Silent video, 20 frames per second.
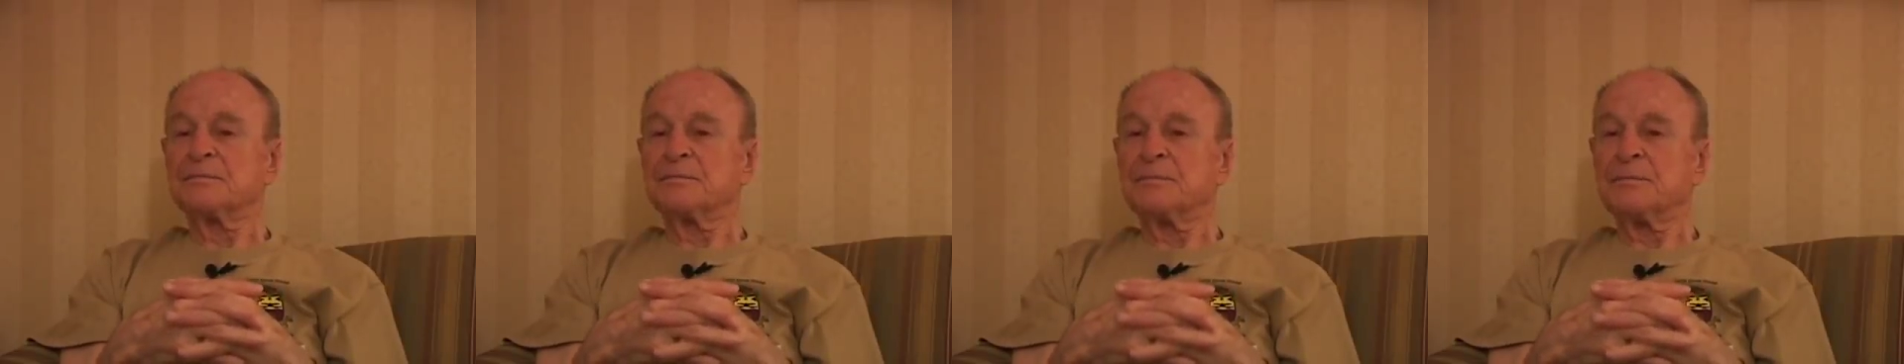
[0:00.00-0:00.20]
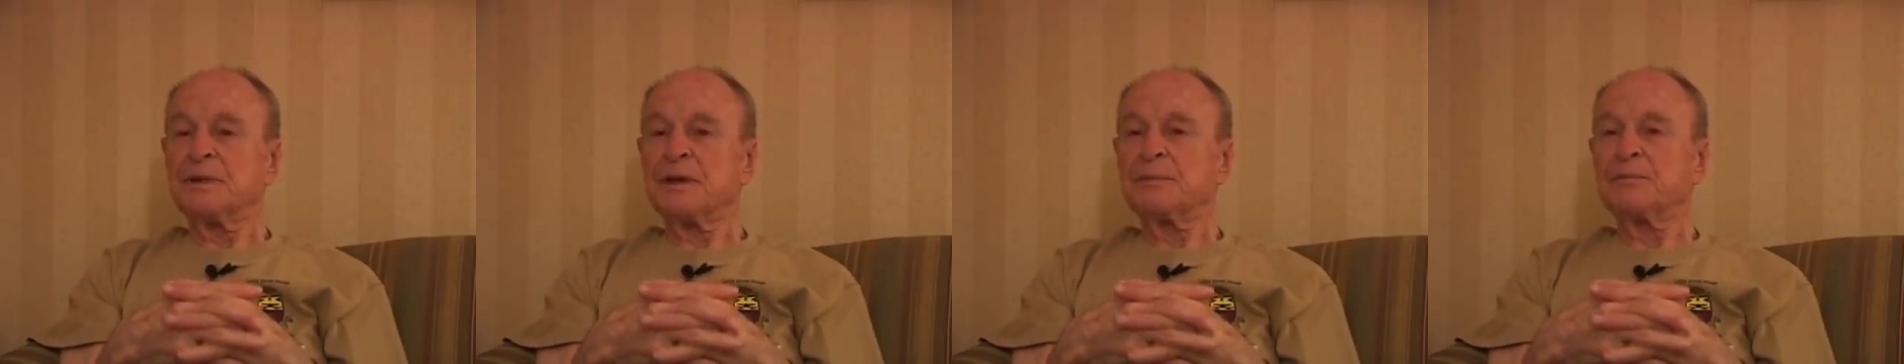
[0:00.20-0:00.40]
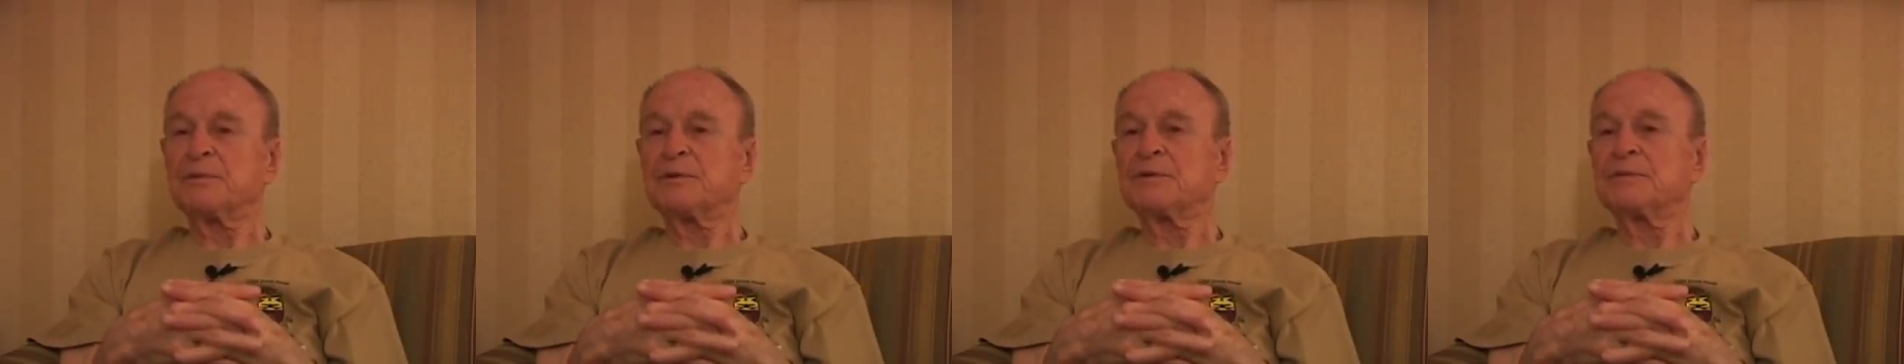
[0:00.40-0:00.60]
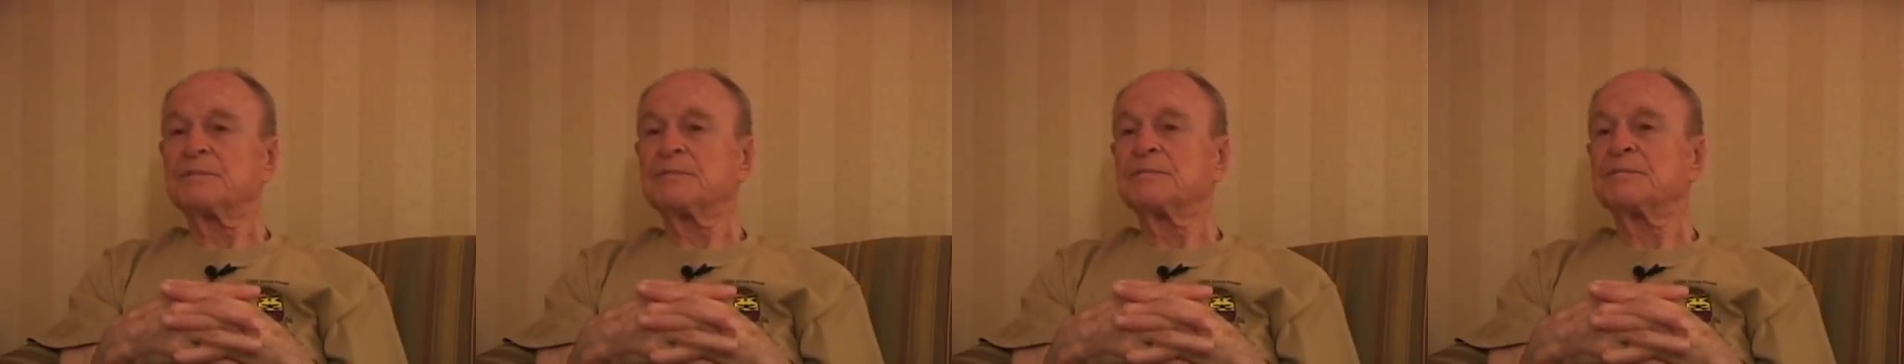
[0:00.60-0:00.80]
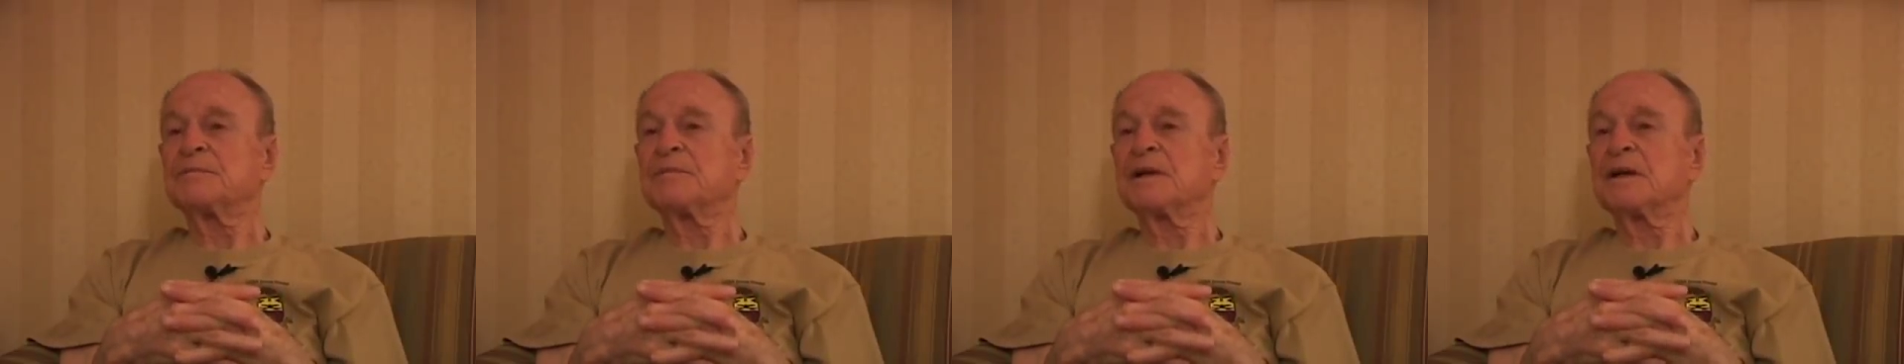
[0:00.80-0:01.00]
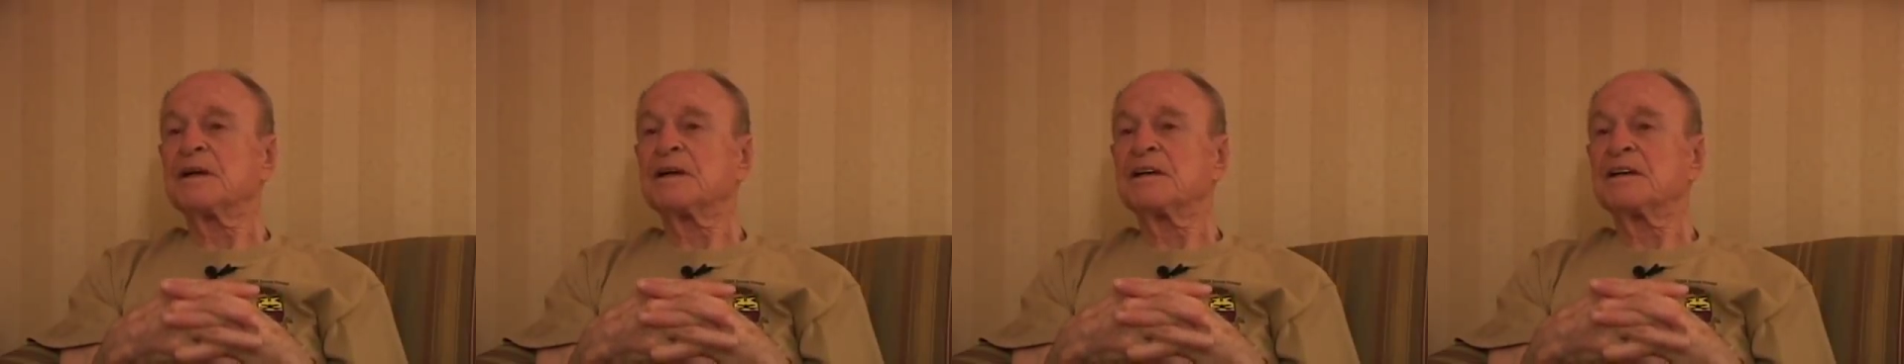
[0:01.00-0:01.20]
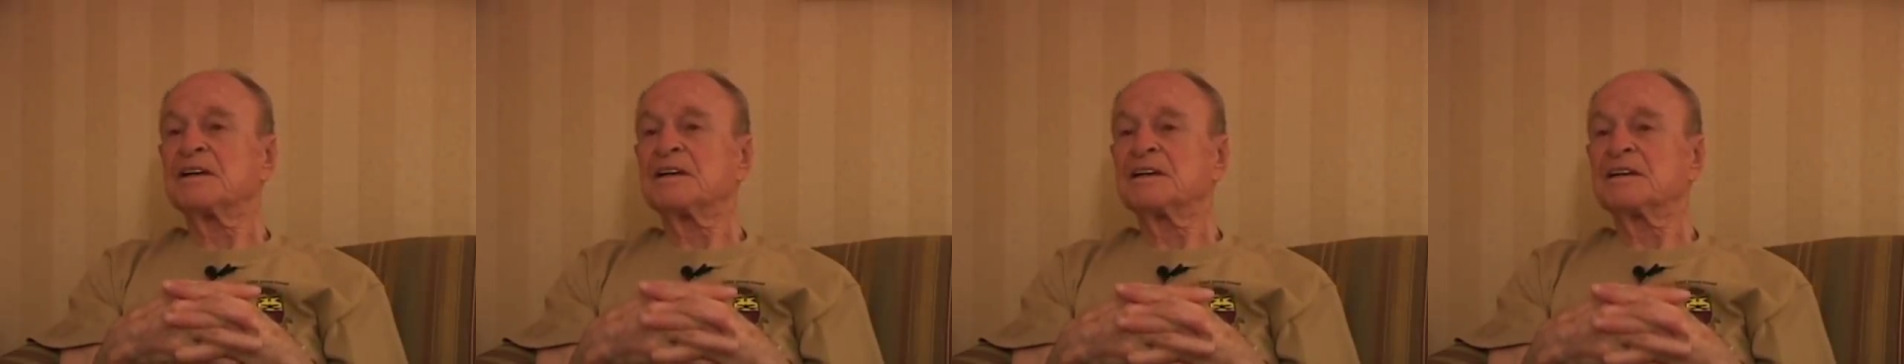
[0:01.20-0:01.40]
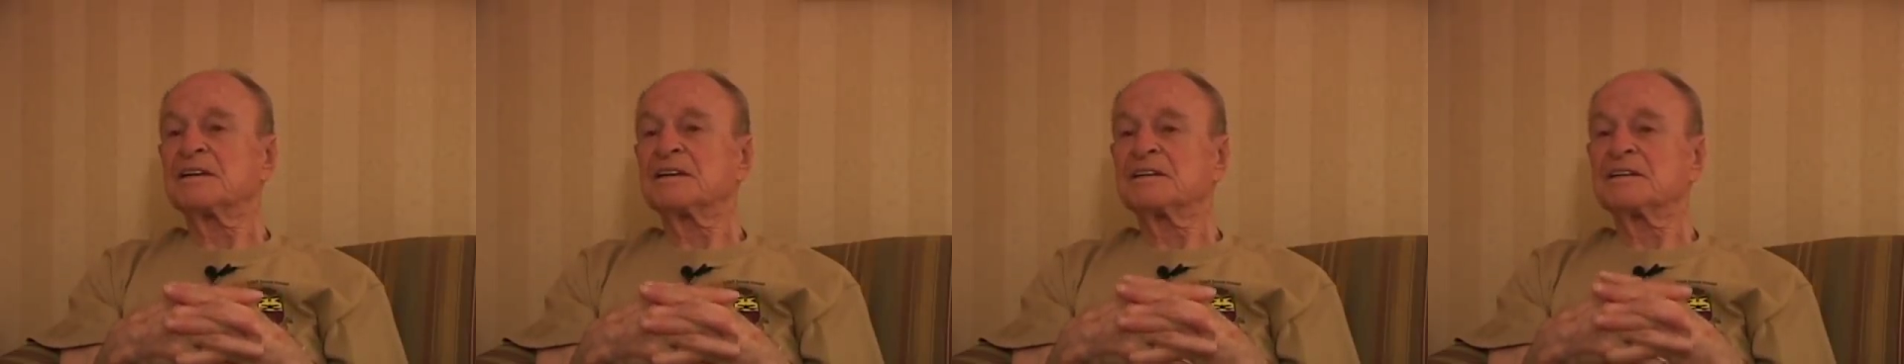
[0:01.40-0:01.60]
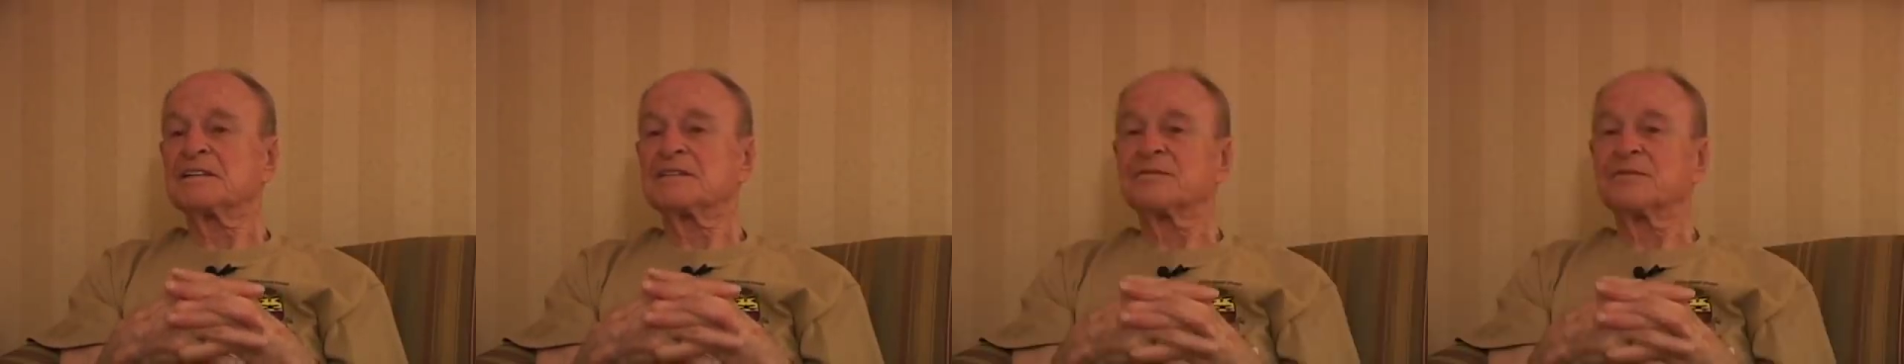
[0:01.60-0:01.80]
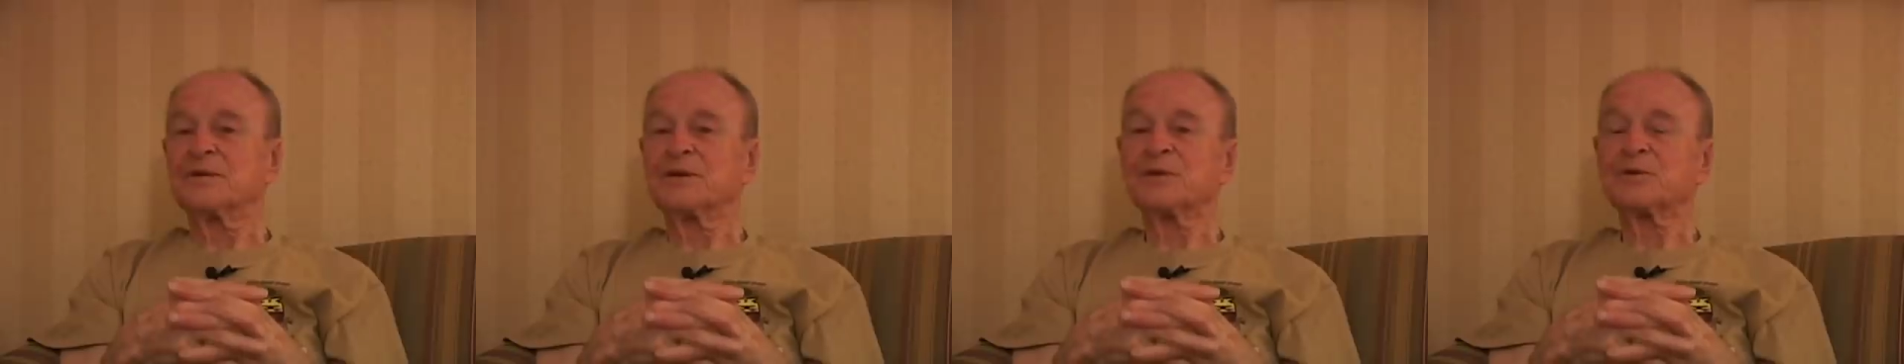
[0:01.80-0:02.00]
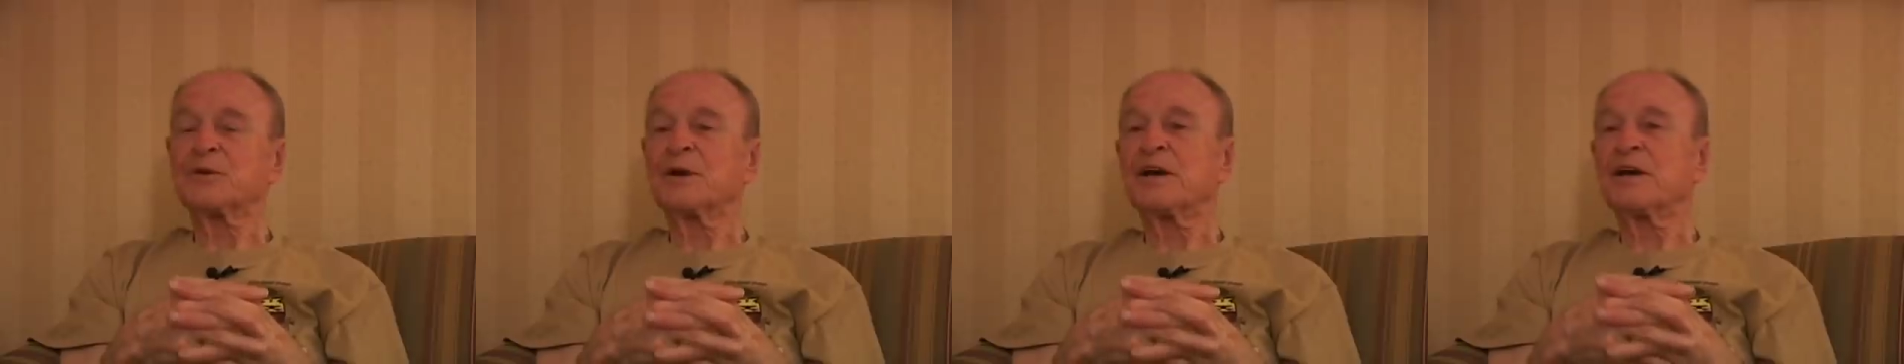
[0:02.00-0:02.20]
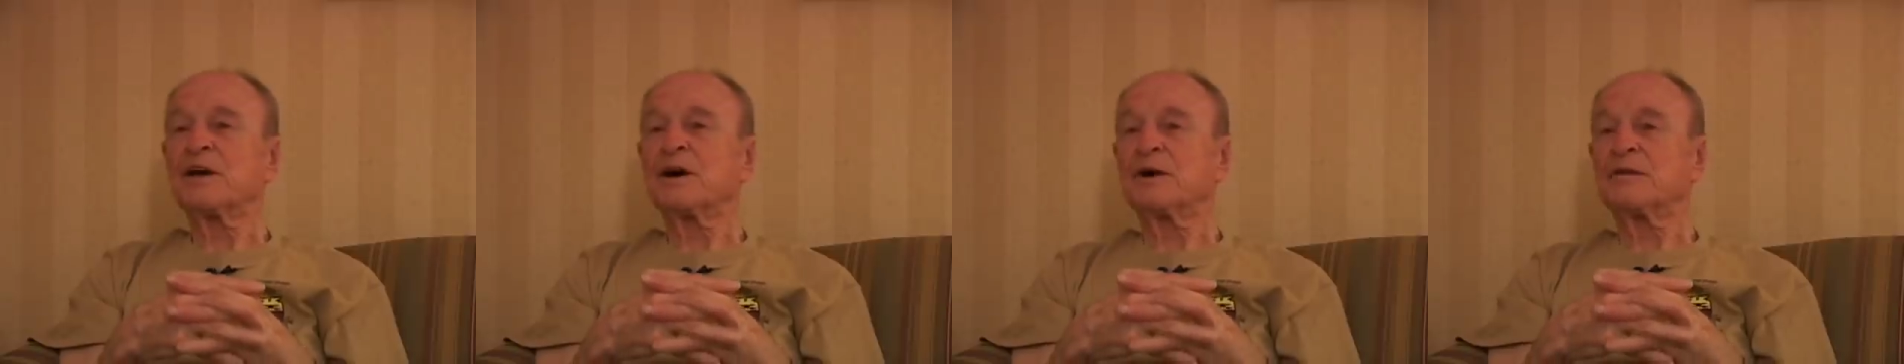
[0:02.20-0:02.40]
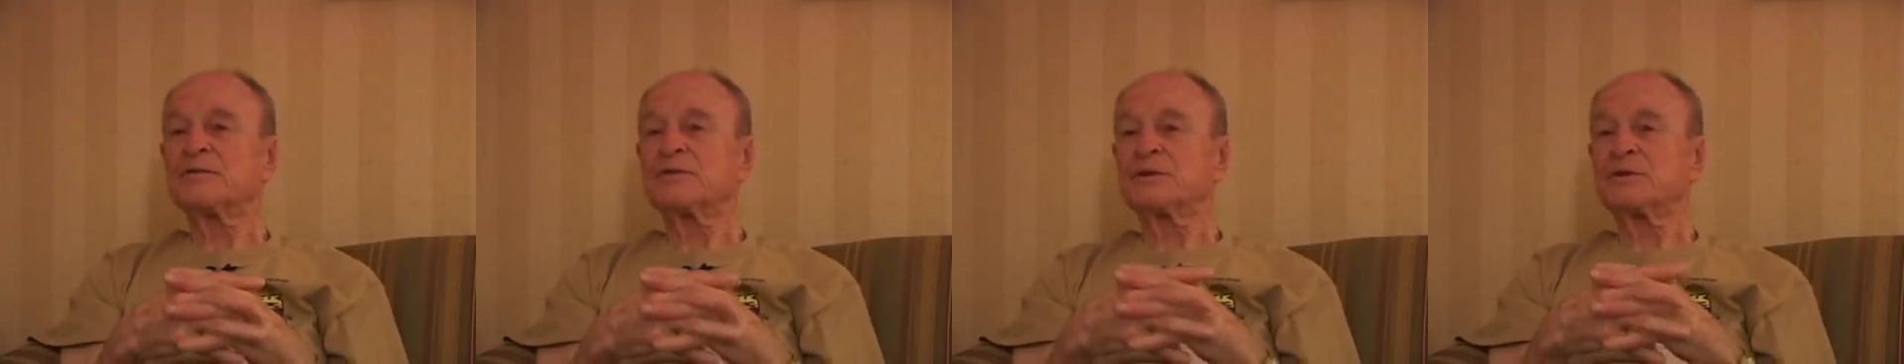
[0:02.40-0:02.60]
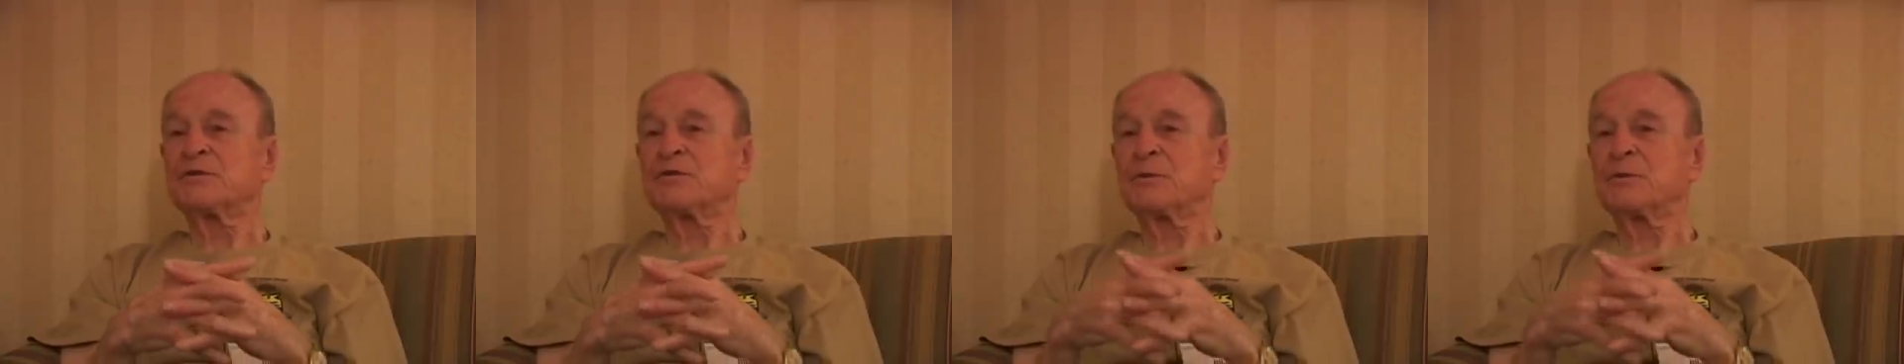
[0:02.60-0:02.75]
people, field grade officers